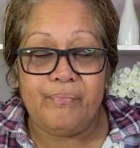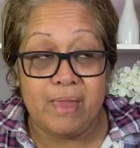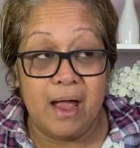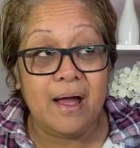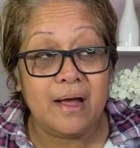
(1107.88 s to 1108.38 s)

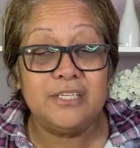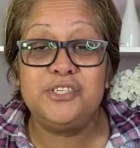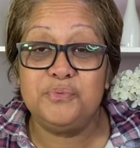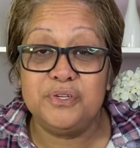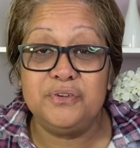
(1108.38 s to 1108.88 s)
I asked her
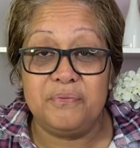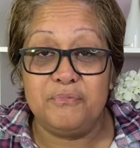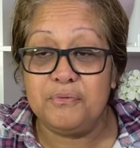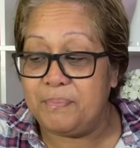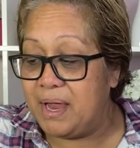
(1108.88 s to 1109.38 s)
if we'd do a
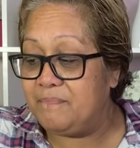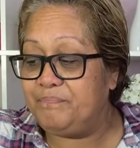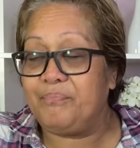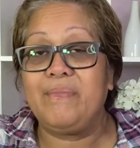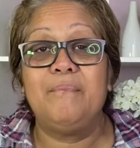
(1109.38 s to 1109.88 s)
mukbang,
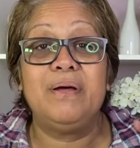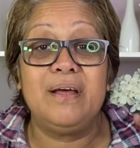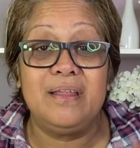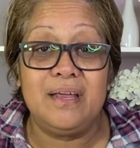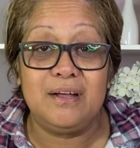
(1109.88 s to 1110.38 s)
but I
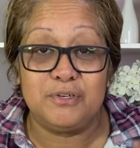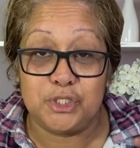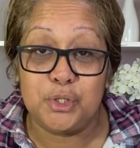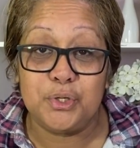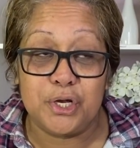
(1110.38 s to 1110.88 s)
think it was
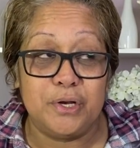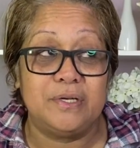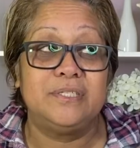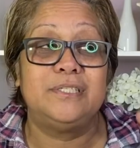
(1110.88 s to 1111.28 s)
short notice.